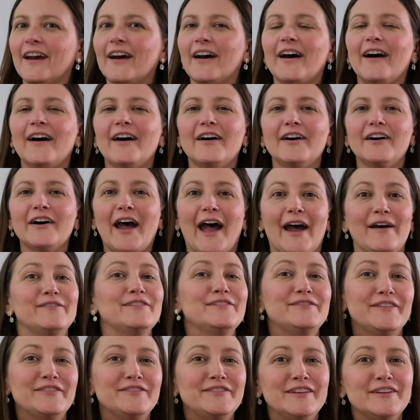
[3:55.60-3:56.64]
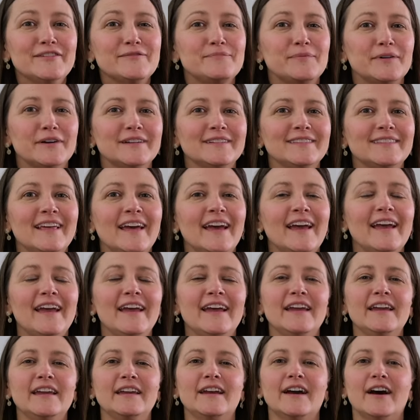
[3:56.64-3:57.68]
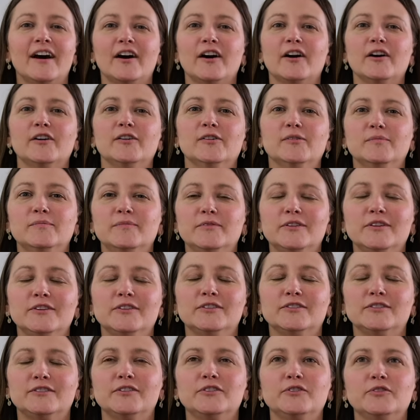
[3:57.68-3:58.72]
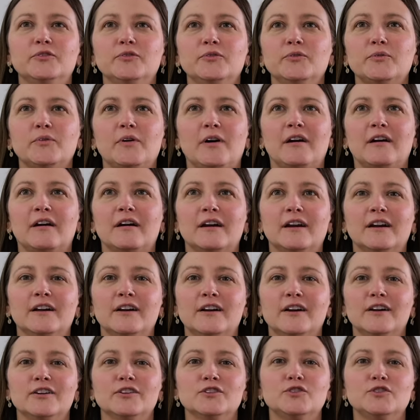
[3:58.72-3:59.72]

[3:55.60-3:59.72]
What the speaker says: Happy 50th birthday. You are a